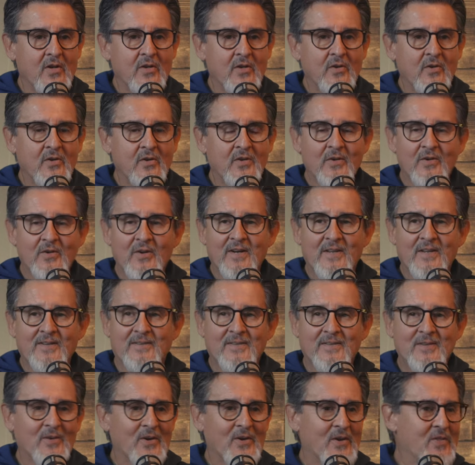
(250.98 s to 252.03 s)
you're you're on
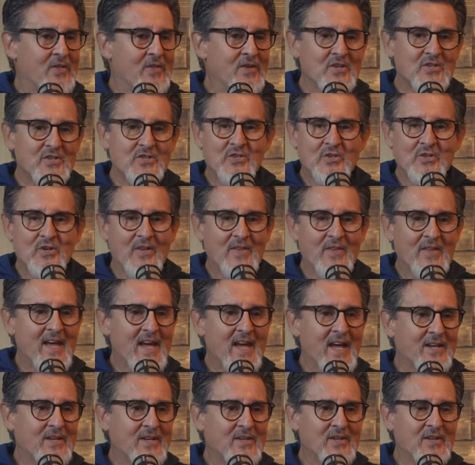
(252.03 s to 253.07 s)
you're on this, you're on
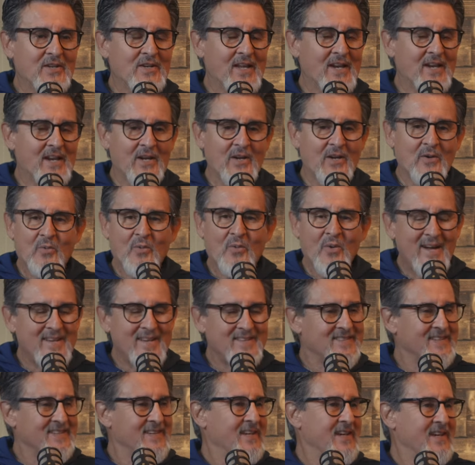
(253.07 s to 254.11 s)
that, and I go, what?
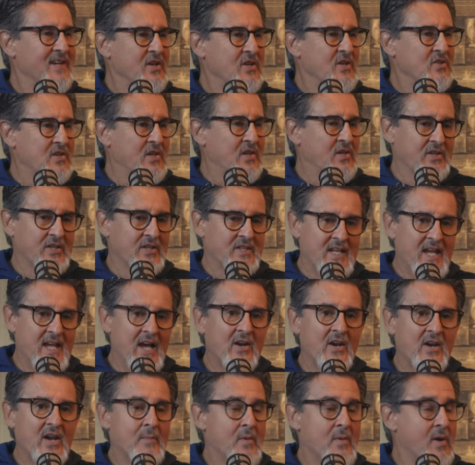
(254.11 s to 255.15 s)
So I look down
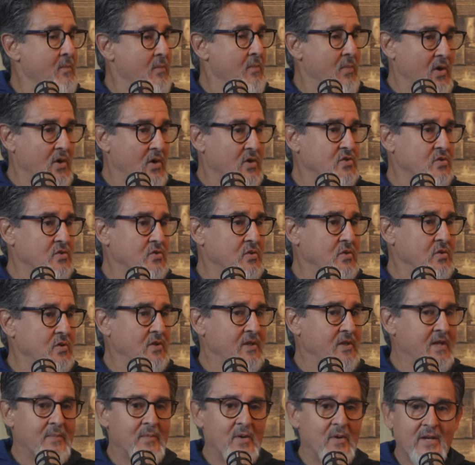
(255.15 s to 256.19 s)
and I'm on Barstool.
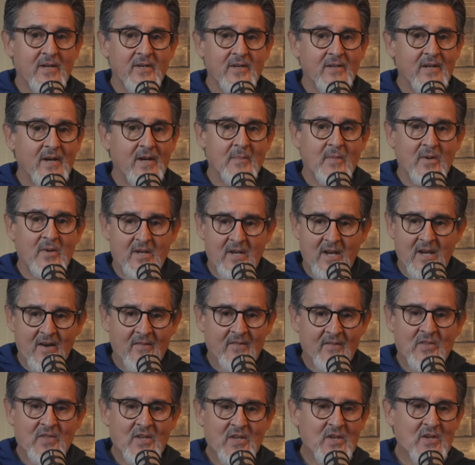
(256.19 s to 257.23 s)
I'm on I'm on
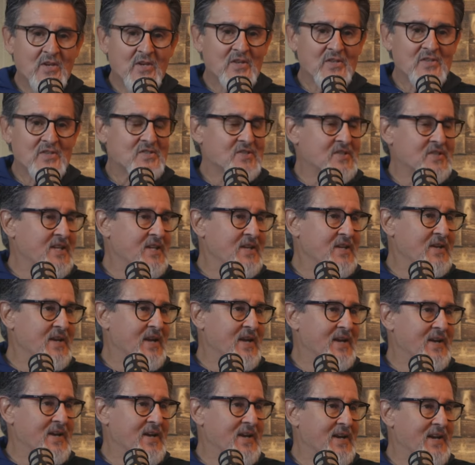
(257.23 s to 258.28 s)
everything you can see,
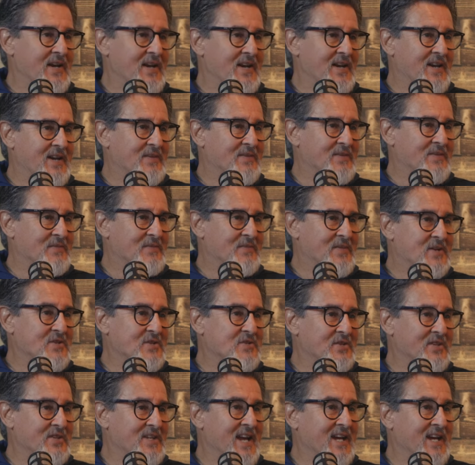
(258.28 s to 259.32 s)
and I, and I
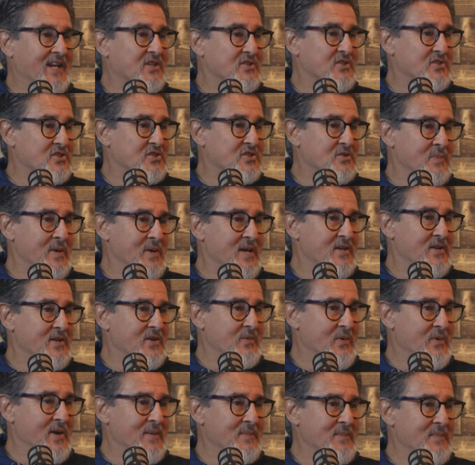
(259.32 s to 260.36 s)
eventually I got suspended,
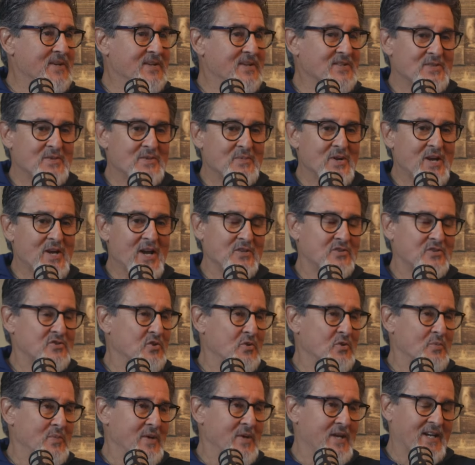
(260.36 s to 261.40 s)
right? Because it got so
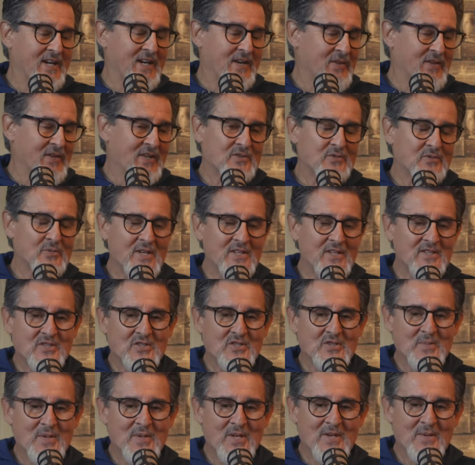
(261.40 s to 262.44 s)
big. I think that's why they
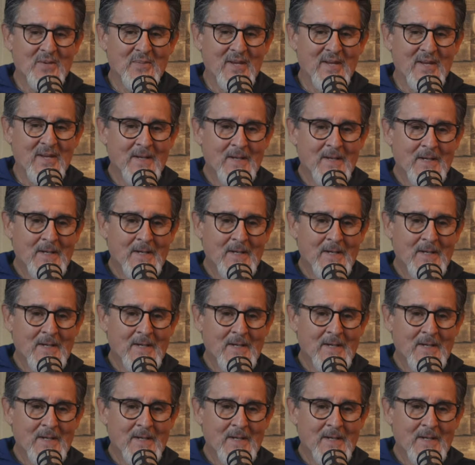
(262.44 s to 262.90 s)
suspended me,